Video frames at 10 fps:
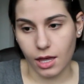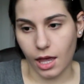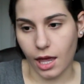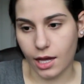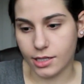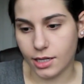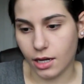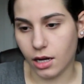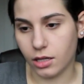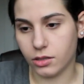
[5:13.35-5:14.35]
and
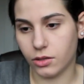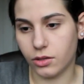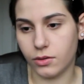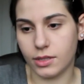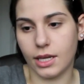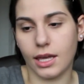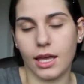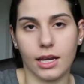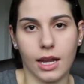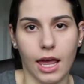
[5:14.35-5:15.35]
also using
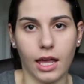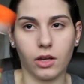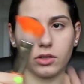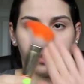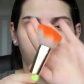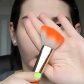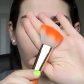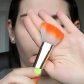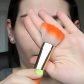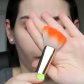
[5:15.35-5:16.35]
an angled
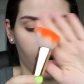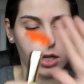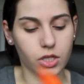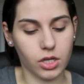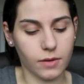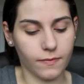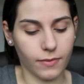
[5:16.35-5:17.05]
brush.